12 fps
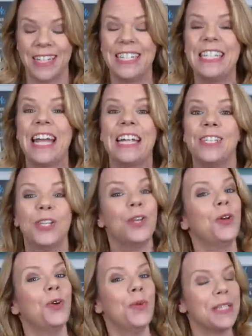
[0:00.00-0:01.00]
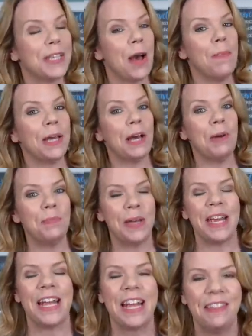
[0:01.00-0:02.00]
Day two is coming up,
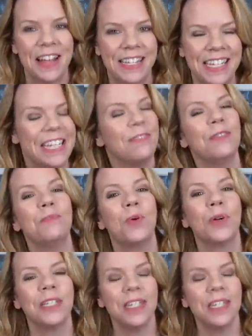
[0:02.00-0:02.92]
and that's even more